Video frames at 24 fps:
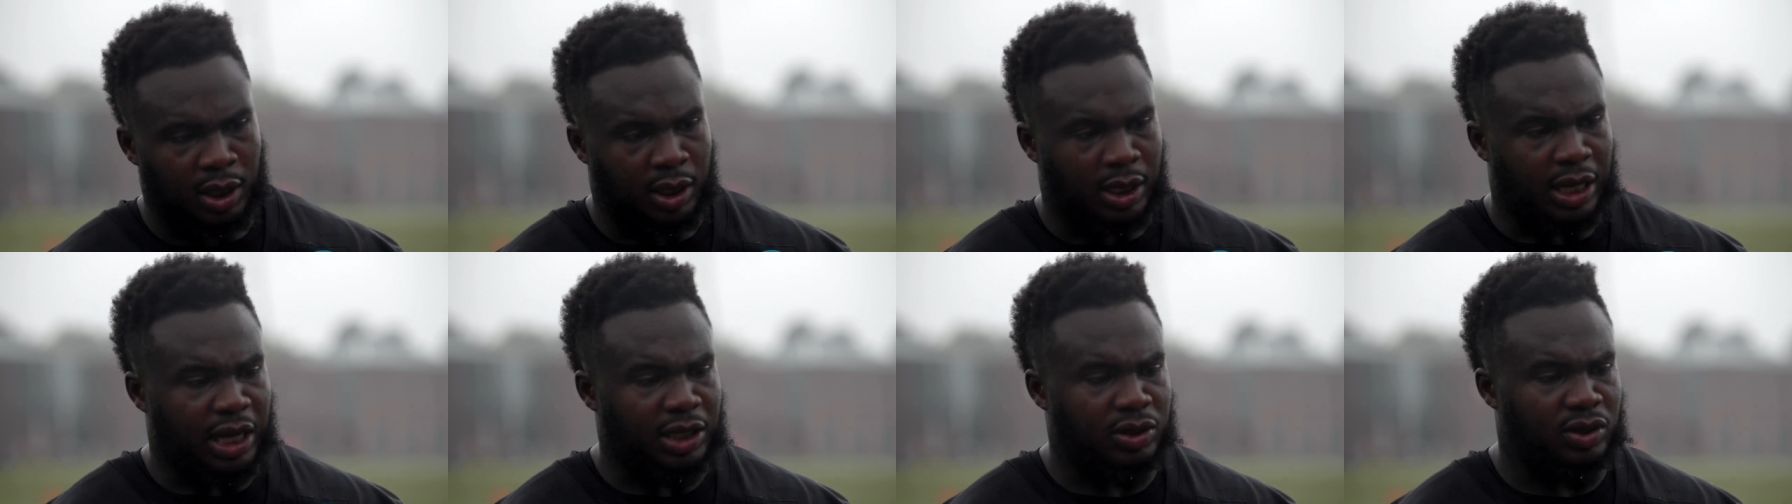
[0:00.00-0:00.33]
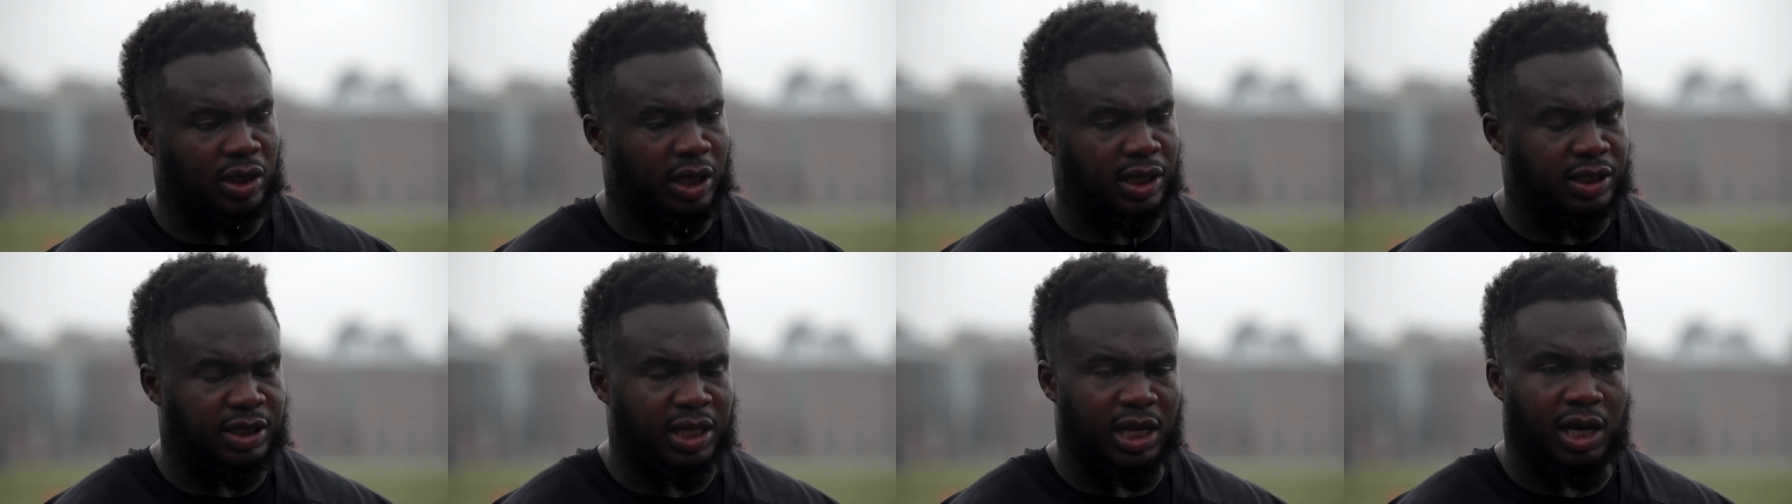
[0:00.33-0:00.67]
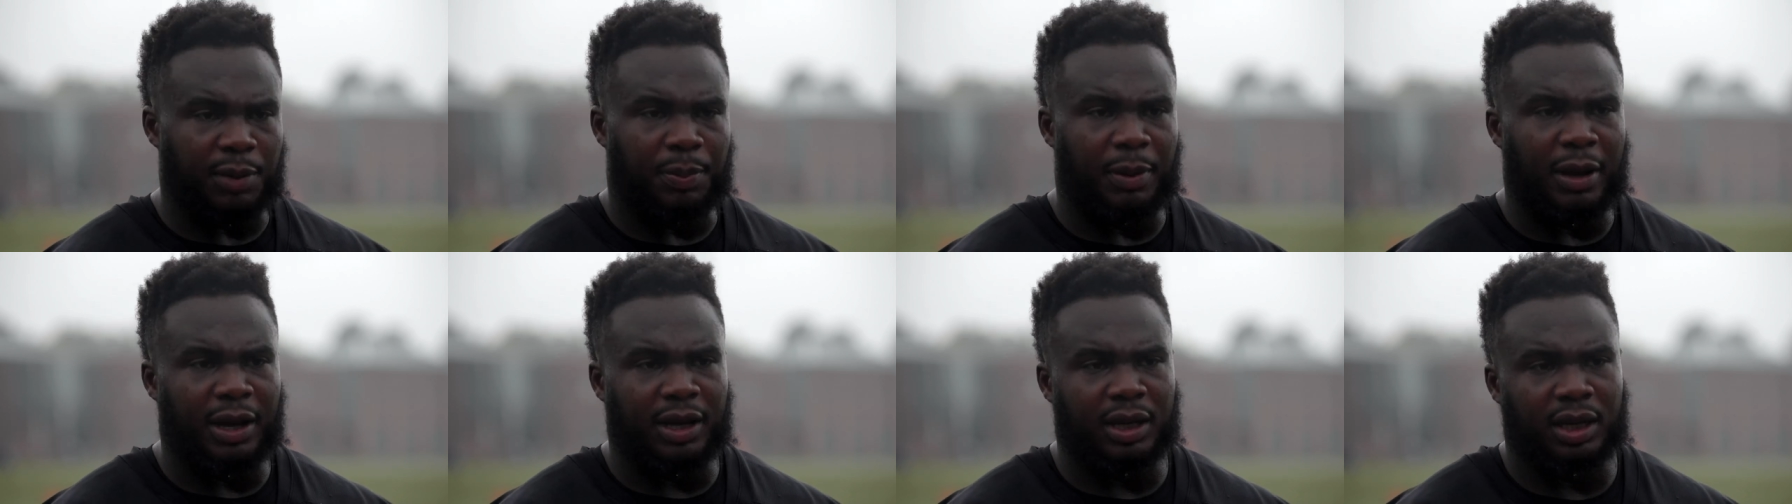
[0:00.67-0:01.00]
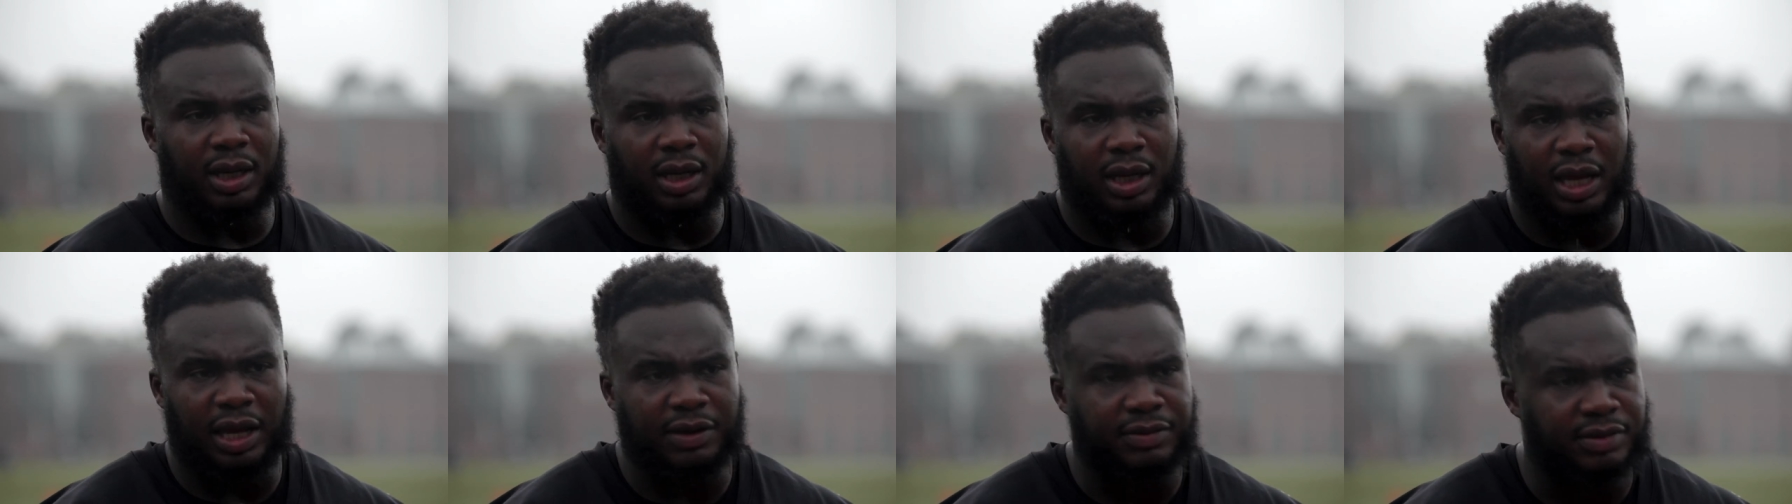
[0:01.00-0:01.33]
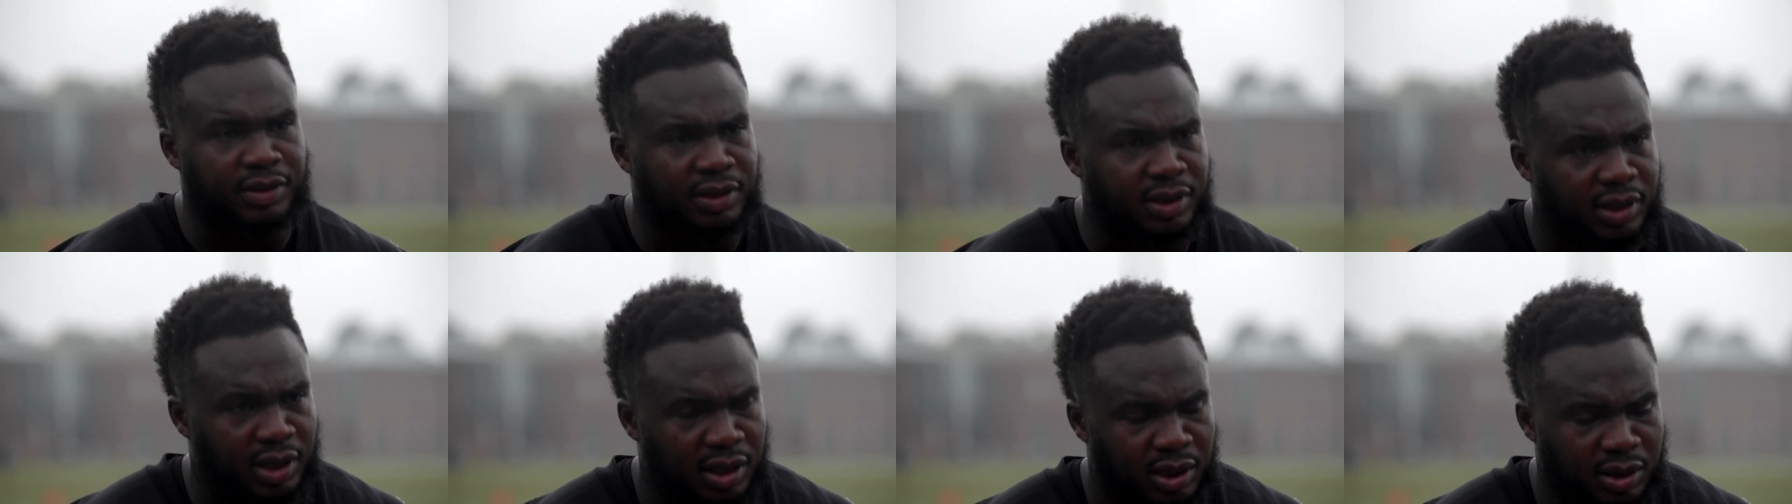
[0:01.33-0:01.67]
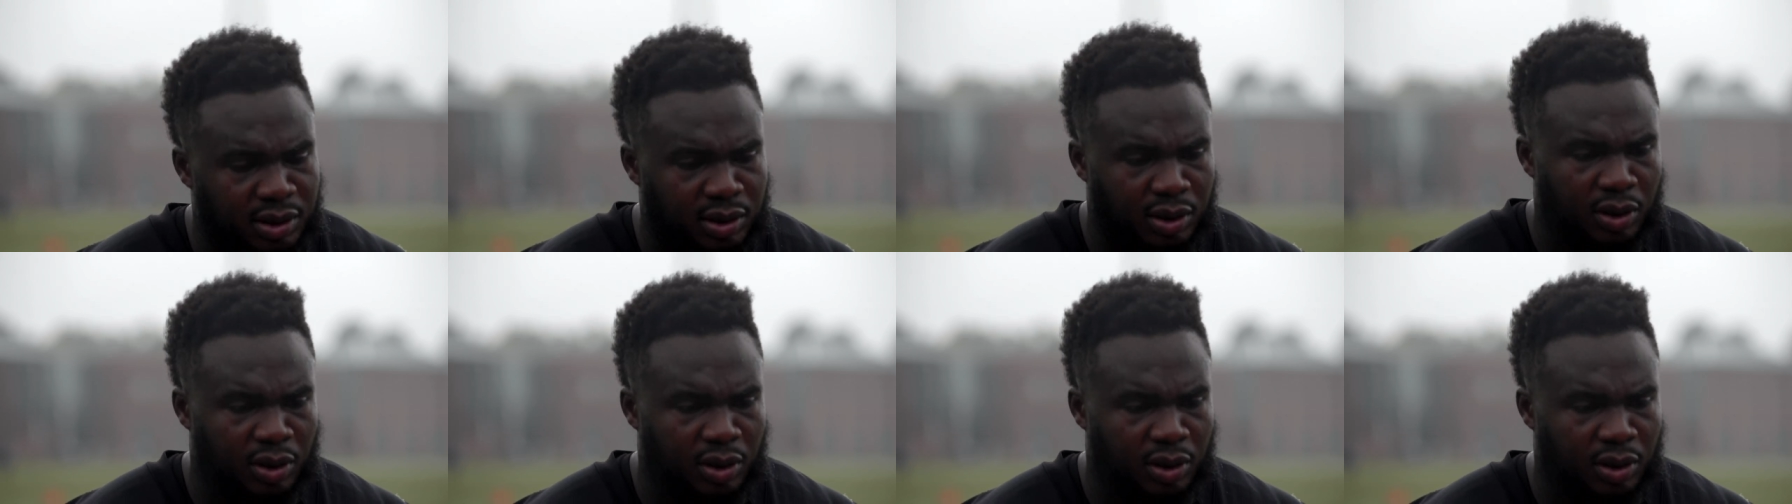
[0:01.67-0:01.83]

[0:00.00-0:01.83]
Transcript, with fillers: guys who like to stay in the pocket, they have success.